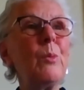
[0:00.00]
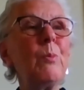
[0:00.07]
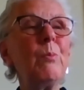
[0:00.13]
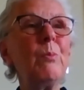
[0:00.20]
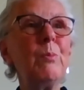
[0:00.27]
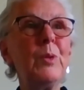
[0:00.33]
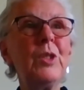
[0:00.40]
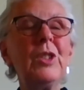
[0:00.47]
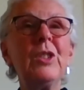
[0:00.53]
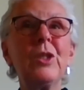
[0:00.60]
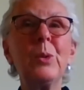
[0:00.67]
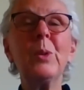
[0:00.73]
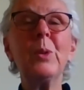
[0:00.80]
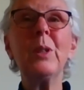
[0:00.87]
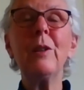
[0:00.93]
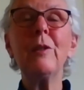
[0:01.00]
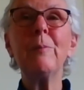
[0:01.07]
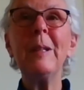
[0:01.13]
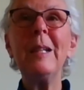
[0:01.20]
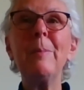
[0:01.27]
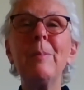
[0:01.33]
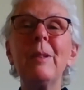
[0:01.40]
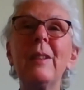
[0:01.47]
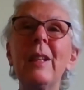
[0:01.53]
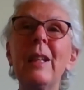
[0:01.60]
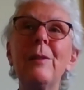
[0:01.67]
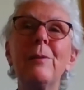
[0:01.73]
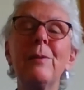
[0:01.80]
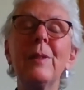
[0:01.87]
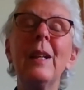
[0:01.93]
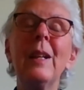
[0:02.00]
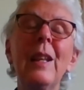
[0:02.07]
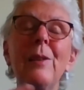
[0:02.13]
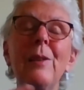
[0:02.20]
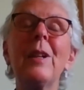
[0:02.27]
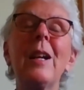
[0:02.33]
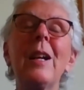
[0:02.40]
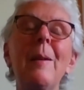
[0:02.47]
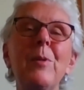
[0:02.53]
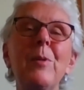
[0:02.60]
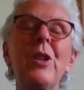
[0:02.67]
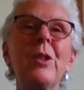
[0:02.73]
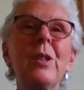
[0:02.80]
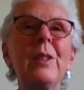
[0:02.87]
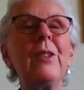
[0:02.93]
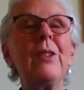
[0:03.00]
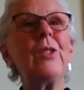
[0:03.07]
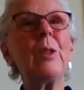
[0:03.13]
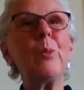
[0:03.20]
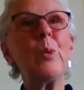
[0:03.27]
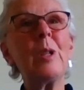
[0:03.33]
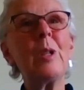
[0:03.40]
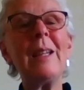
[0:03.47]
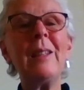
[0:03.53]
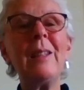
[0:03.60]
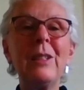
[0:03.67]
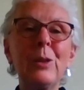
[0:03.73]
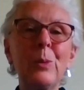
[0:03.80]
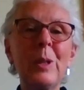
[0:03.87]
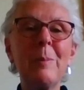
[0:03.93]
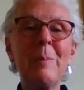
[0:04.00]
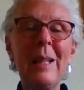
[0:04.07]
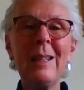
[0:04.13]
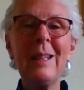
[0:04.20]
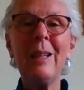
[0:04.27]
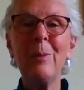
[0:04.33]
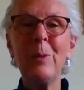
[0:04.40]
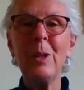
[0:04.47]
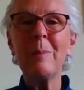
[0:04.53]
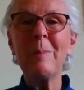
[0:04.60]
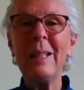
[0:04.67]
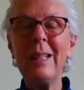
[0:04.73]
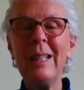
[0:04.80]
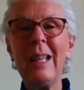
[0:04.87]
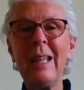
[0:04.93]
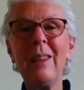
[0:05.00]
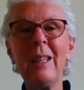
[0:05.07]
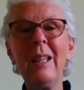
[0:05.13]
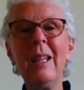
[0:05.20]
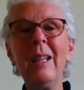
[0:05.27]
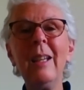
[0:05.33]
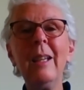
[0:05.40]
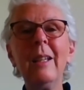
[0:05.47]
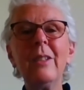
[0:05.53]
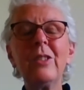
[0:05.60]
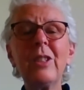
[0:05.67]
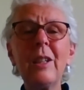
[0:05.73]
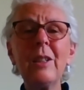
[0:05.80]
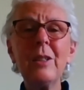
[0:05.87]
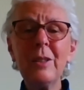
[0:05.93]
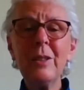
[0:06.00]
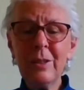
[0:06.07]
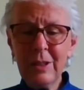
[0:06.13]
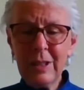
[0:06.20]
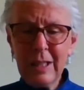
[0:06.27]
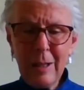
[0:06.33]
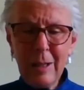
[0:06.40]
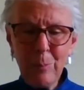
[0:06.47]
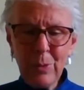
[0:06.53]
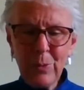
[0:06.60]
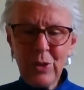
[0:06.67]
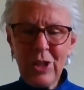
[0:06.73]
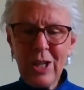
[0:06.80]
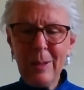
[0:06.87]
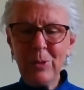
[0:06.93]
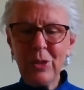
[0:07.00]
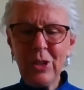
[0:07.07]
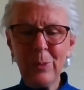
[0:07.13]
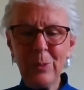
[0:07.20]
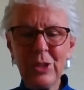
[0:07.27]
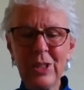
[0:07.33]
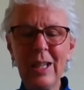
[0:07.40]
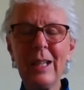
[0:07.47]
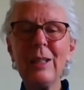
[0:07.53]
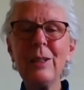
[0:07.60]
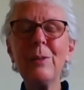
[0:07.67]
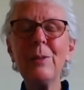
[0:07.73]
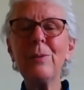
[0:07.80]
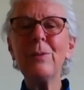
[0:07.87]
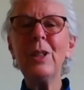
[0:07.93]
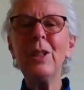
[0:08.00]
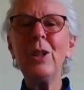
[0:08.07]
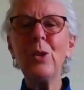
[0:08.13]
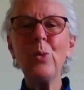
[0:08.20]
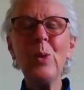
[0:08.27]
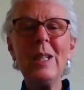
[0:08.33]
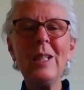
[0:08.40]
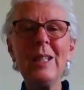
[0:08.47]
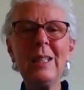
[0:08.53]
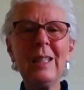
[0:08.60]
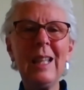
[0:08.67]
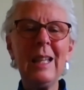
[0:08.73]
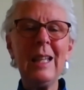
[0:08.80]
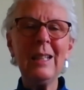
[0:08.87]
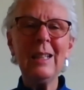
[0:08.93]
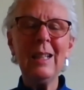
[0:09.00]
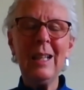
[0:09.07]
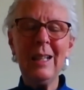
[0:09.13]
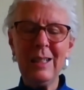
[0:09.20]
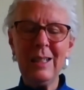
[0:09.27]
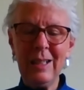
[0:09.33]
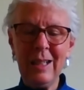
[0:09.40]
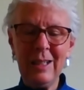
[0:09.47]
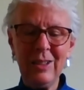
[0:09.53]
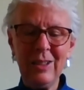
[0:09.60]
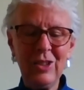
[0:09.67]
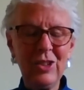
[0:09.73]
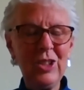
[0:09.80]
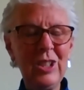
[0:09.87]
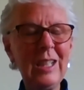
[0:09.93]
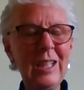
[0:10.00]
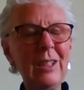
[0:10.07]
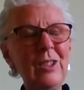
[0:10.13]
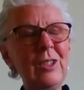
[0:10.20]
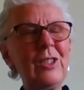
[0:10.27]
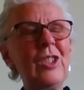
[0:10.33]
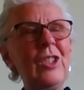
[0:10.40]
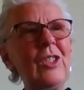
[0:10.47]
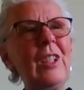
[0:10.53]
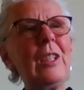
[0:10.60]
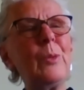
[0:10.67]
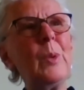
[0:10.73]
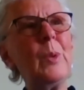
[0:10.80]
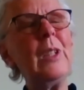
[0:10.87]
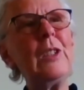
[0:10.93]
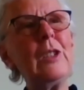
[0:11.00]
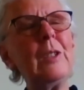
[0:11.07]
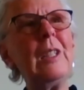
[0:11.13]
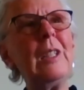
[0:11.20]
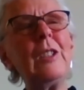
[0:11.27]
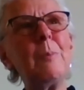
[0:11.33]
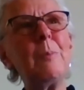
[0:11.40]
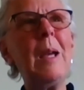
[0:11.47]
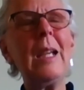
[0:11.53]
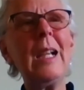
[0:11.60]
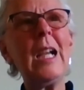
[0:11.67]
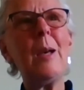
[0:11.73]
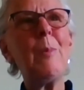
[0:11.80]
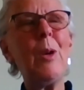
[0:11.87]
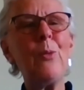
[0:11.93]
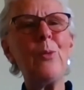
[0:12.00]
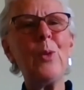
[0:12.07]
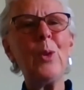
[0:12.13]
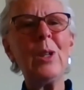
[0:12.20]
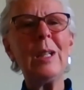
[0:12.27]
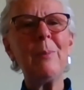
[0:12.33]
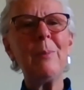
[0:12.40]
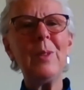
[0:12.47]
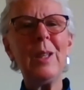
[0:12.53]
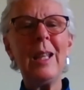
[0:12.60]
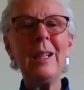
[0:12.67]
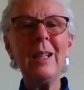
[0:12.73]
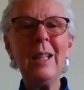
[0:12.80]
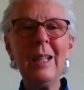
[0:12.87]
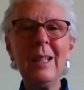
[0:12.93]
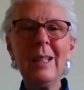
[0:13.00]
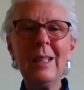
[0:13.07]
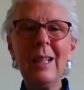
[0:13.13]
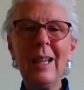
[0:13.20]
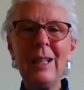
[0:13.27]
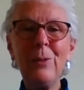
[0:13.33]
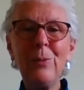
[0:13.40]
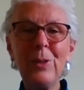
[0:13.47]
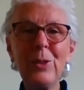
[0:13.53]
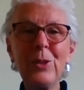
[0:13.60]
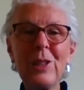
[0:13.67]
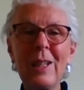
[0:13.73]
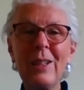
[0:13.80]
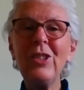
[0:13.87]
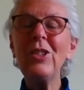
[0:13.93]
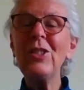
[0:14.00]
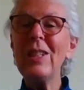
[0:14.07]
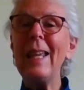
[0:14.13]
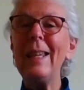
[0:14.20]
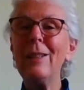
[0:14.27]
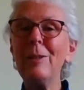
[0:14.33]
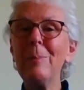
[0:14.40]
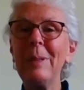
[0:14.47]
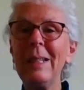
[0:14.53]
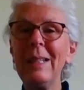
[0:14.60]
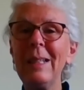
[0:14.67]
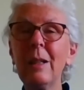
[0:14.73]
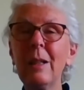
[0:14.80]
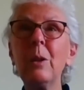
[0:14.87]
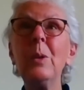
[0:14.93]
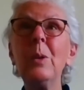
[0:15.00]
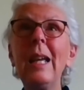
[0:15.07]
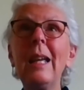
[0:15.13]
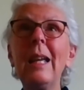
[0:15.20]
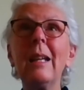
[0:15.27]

she's taught a lot of people, and they've come to her and they said, what about this? What about that? What about the other? So the number of times I was kind of, reading that, and she says, well, this might come up for you, and it feels like she's nailed me. Oh yeah,